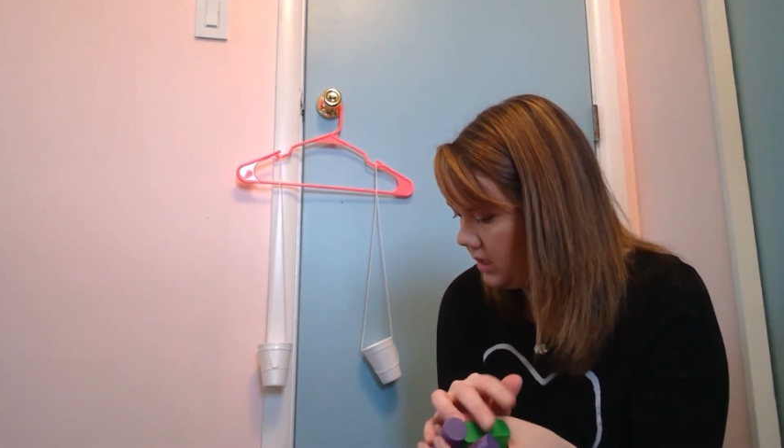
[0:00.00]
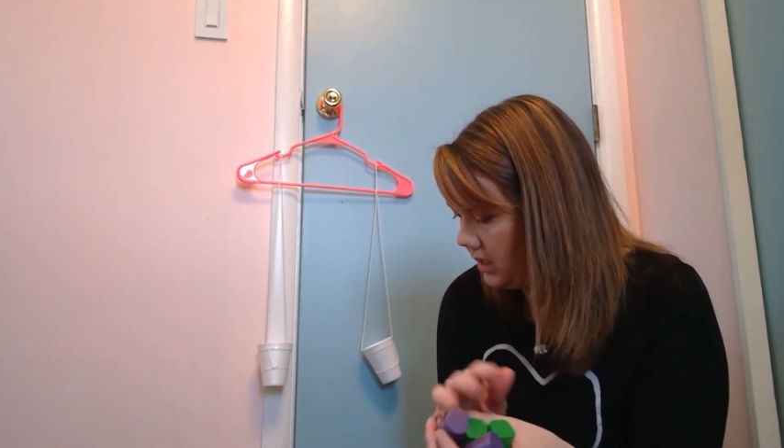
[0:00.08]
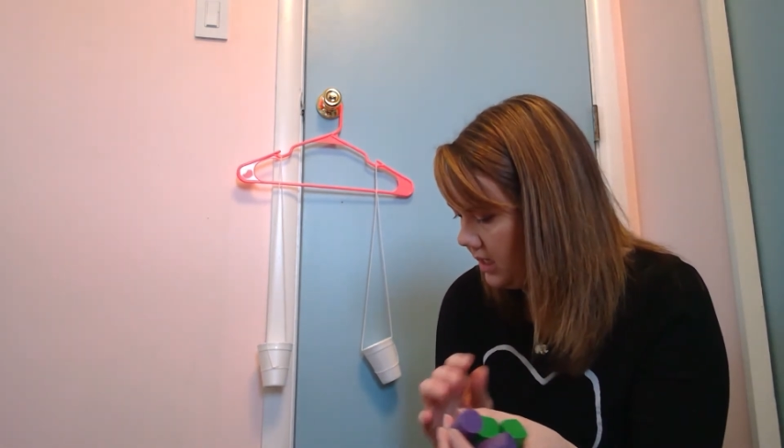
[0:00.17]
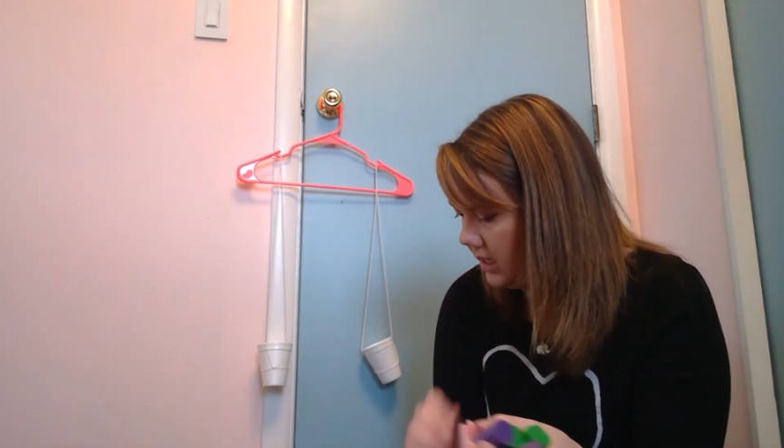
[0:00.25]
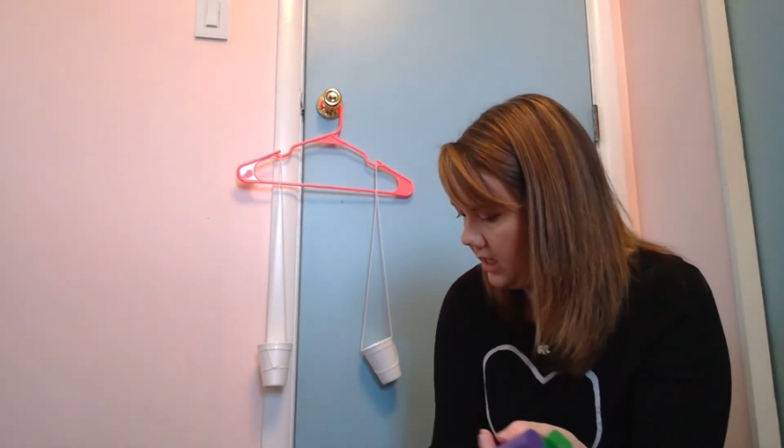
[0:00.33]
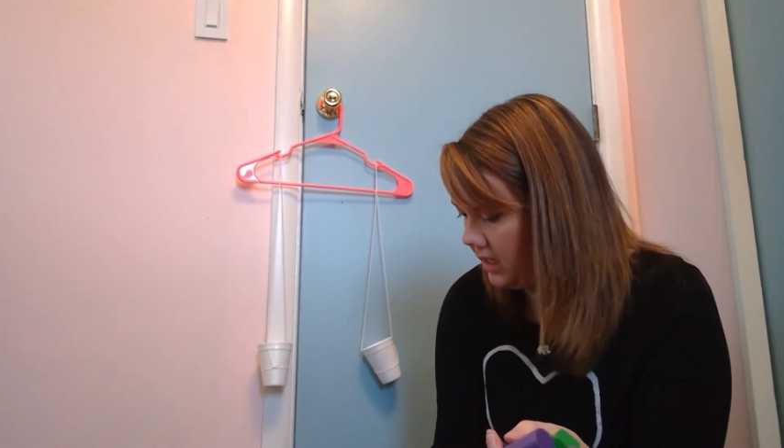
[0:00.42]

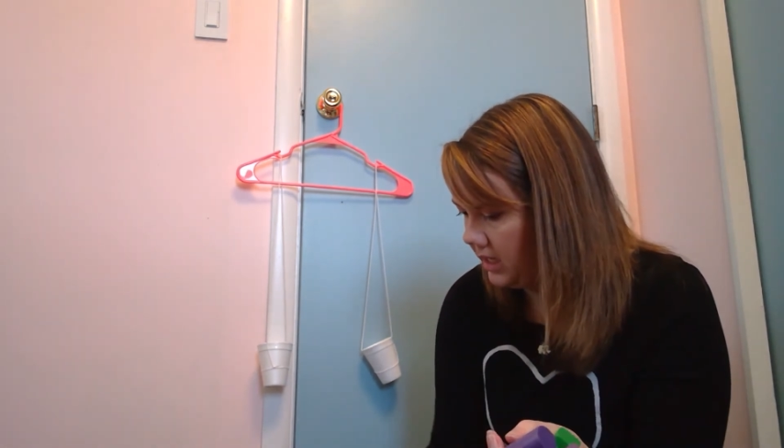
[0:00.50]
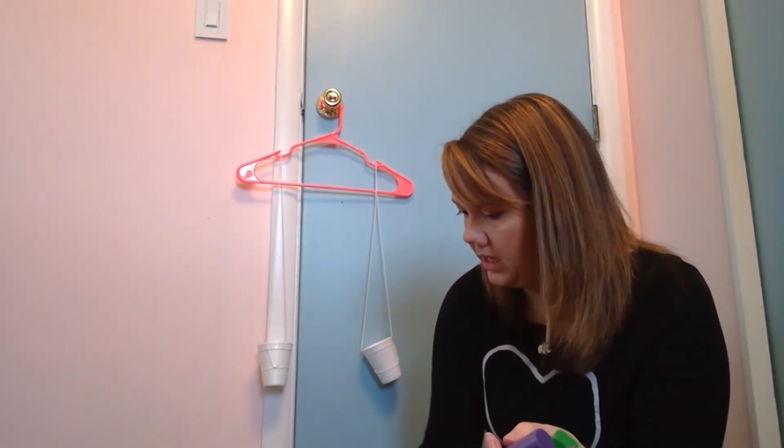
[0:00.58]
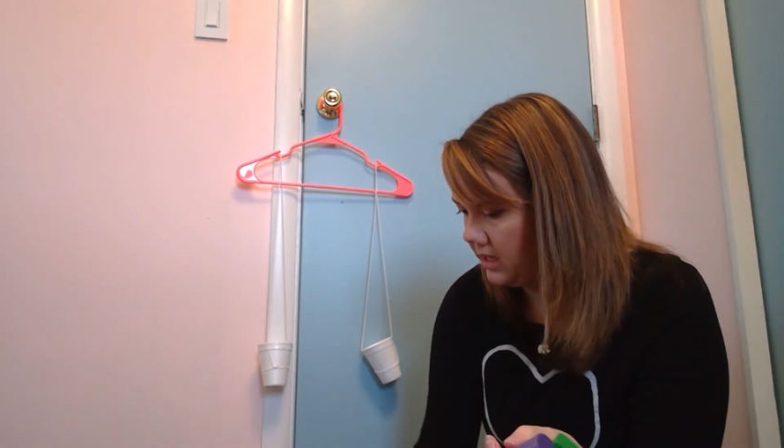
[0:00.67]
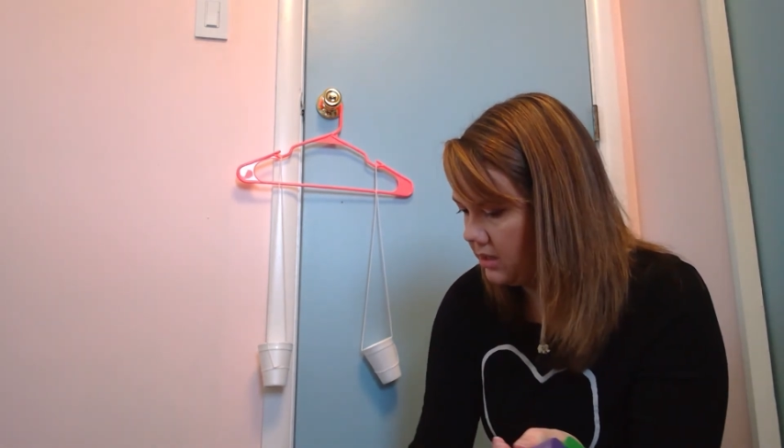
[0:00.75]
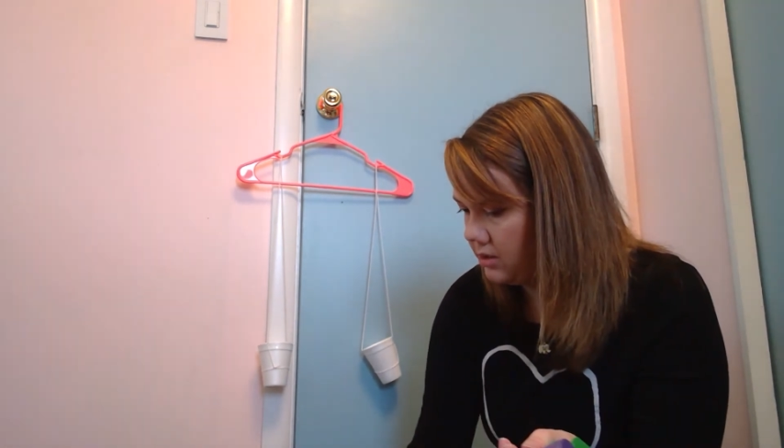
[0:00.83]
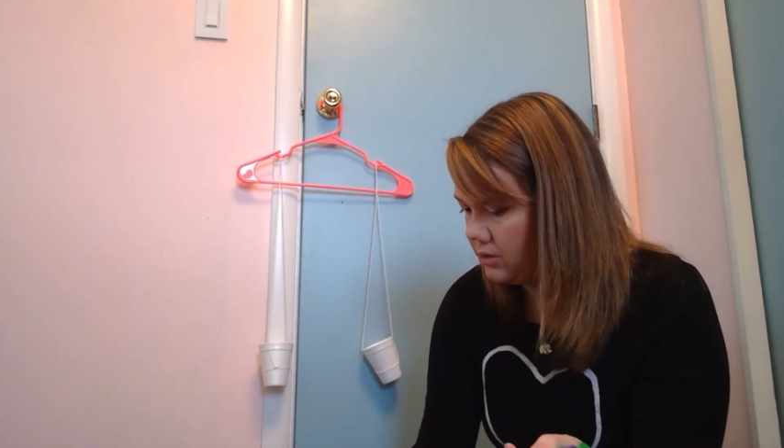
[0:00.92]

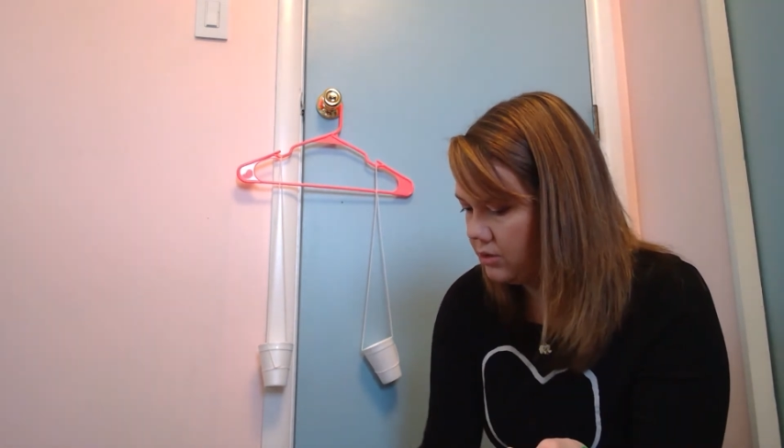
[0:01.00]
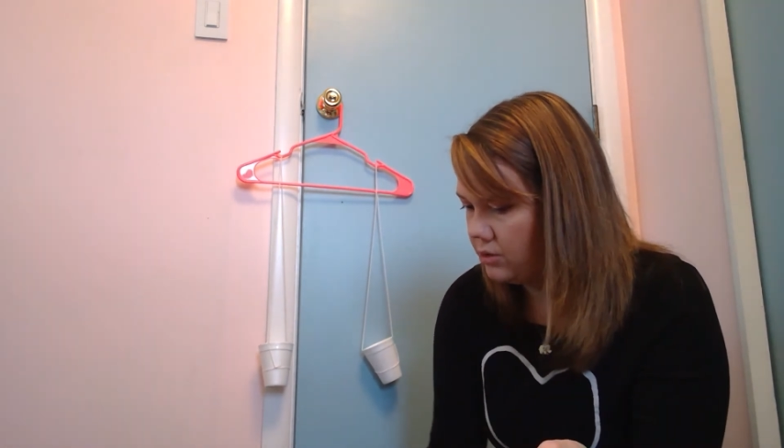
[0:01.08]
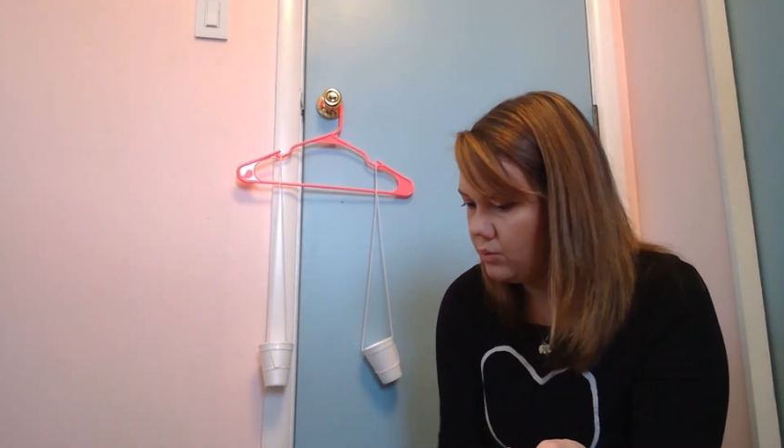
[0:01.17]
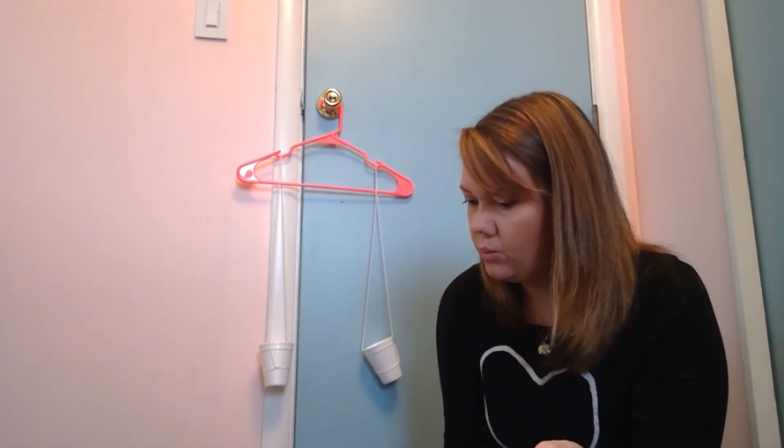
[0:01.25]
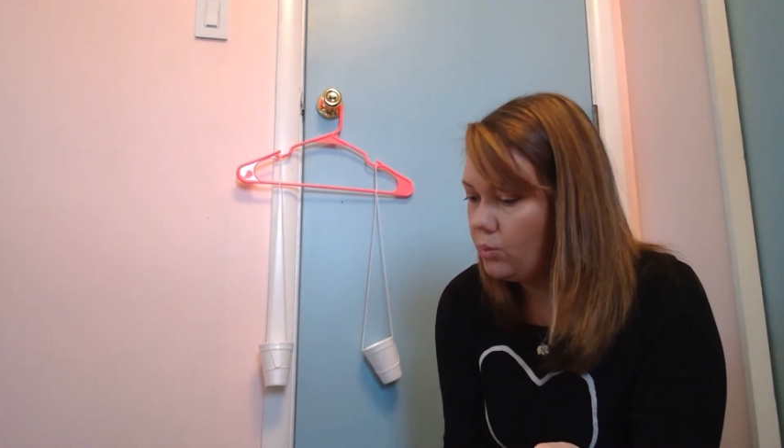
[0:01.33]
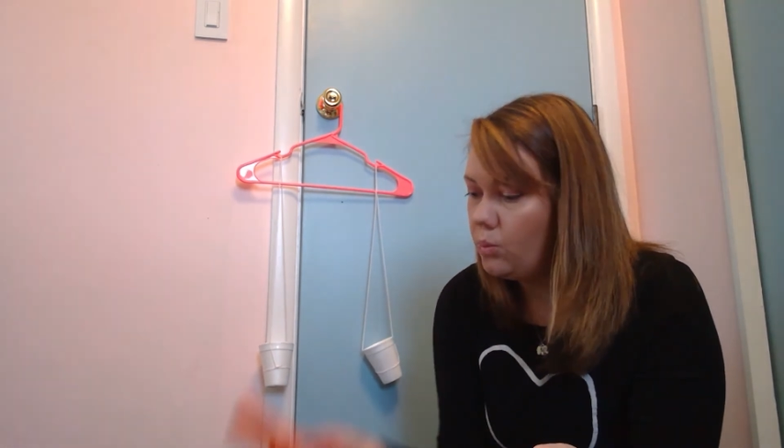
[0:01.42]
and
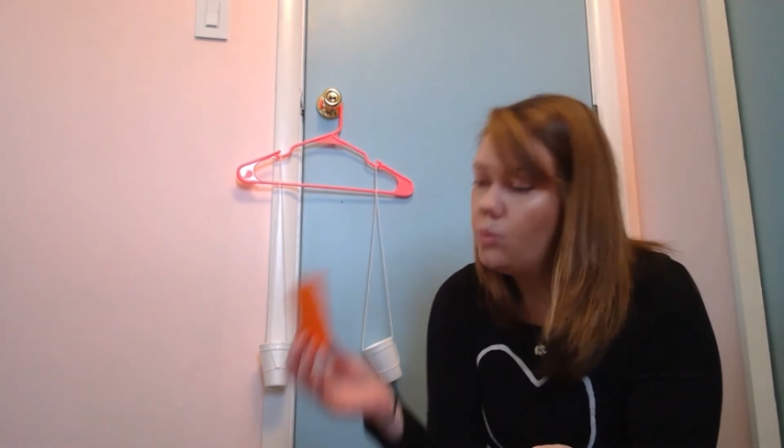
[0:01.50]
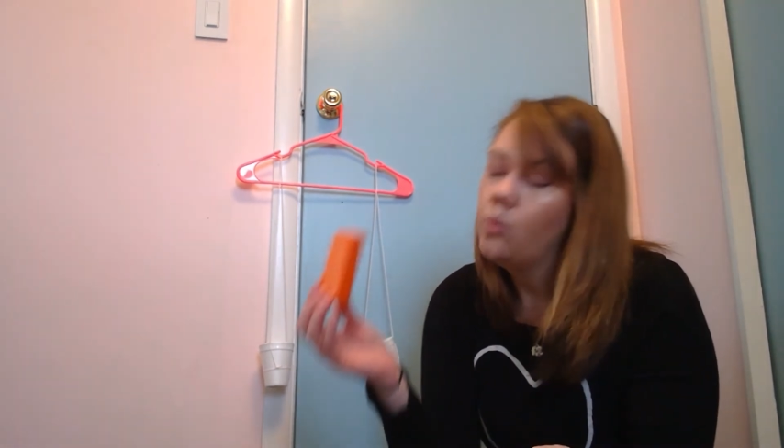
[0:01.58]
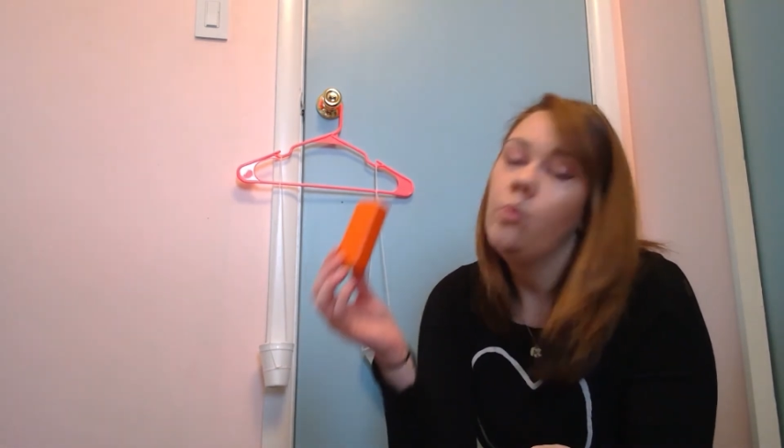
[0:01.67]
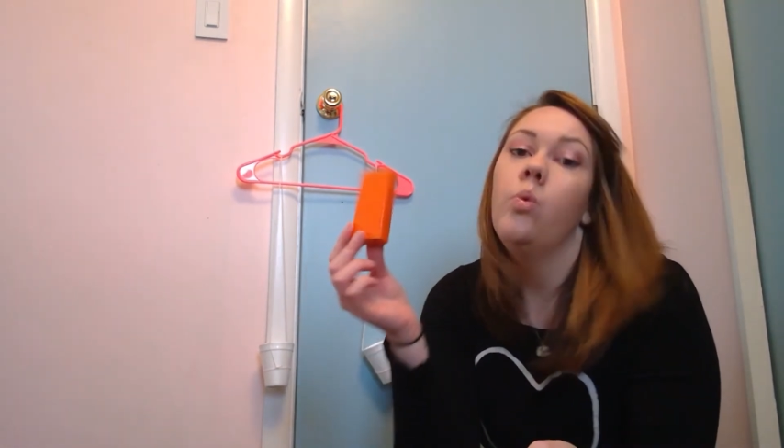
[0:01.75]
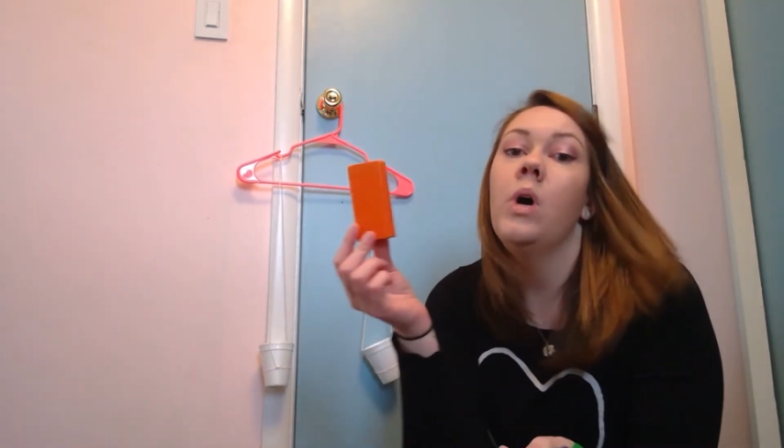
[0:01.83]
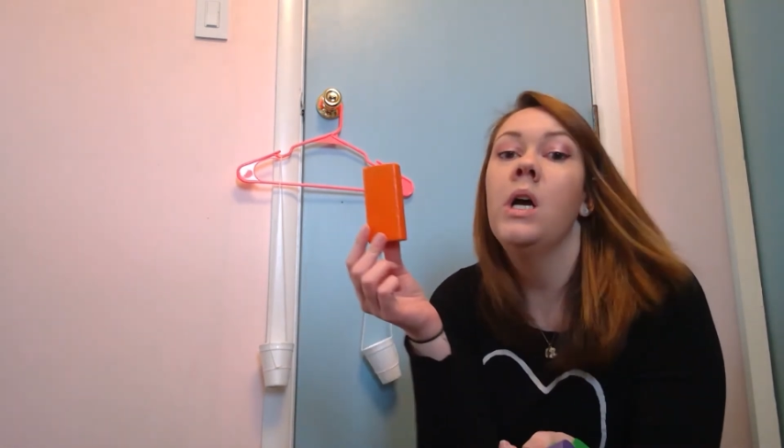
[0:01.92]

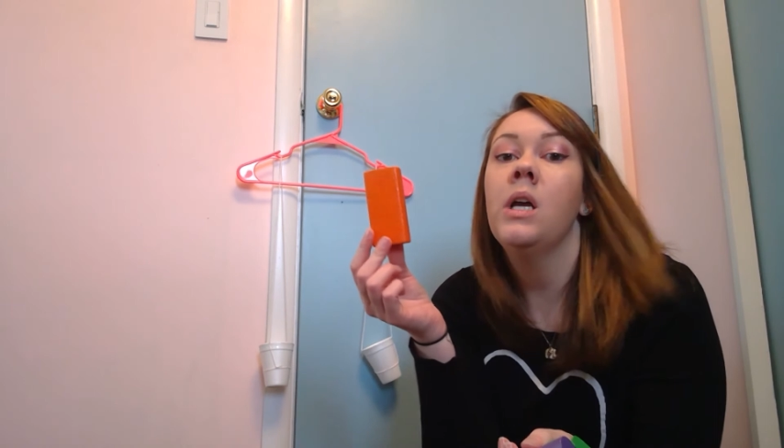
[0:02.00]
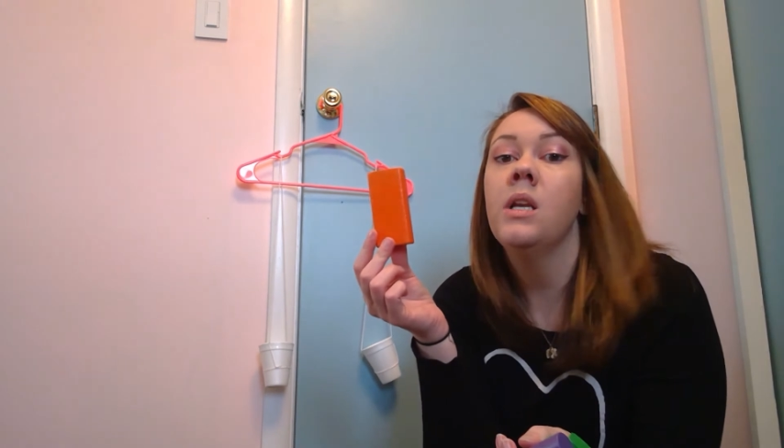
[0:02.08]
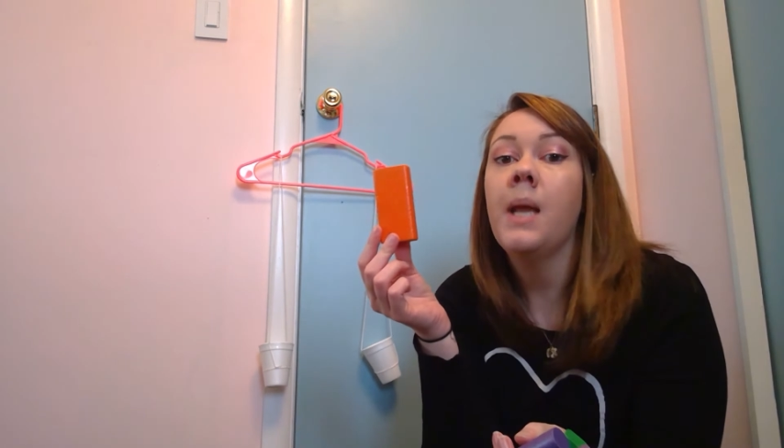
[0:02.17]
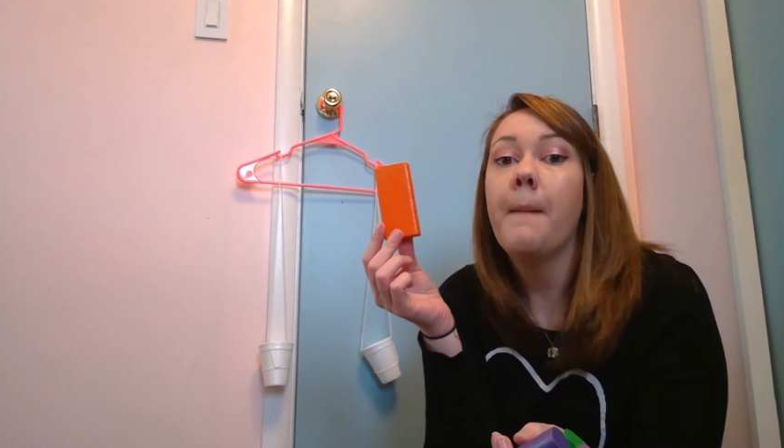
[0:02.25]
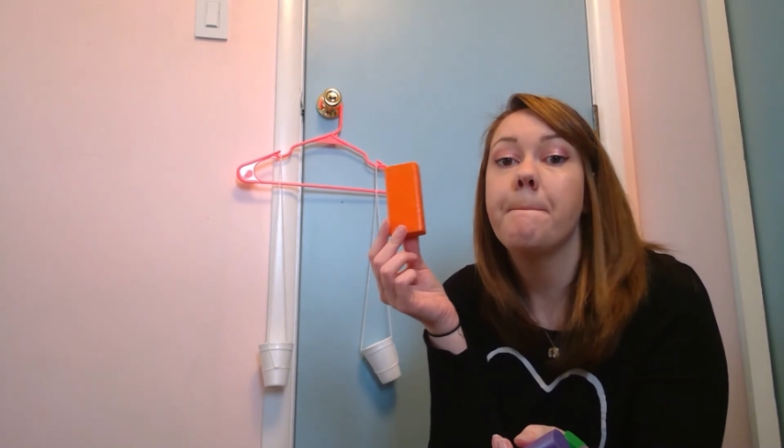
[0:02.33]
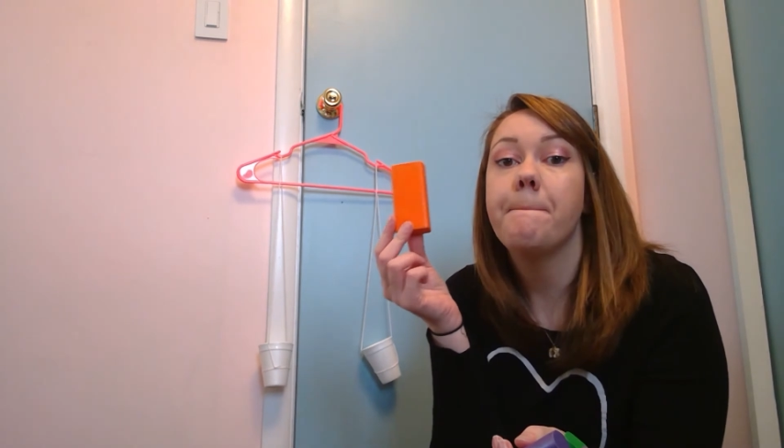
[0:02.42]
1